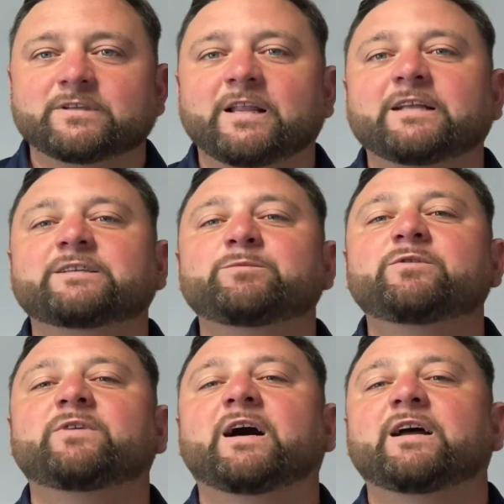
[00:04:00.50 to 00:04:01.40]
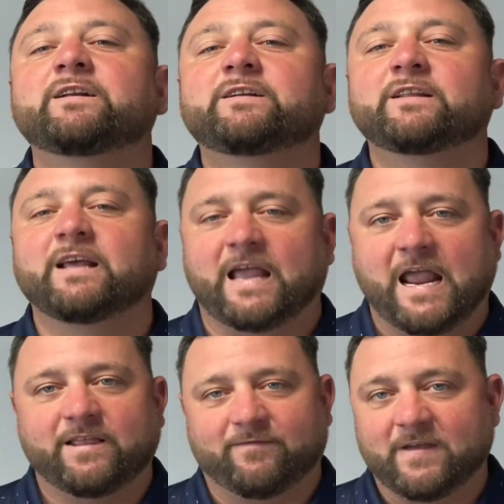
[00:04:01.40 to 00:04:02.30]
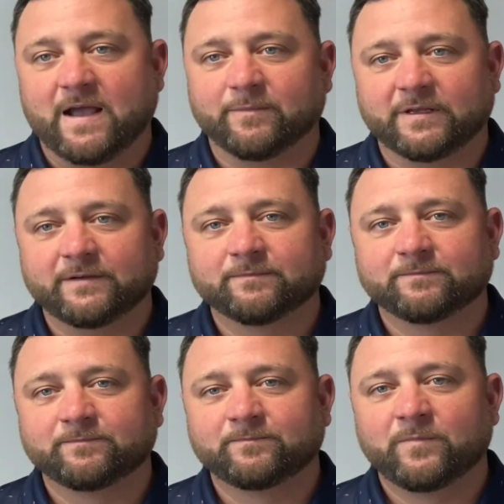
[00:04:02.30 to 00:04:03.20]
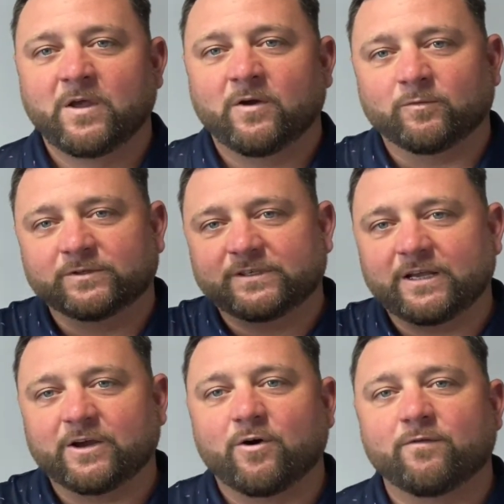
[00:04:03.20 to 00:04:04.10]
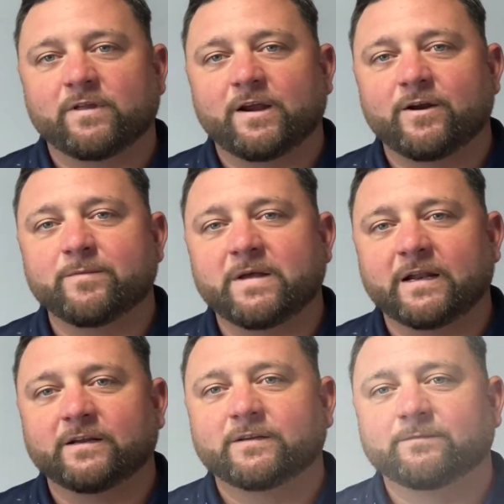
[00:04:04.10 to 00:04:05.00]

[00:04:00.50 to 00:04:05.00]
let's move on to the 8th family. We'll see you over there in a minute.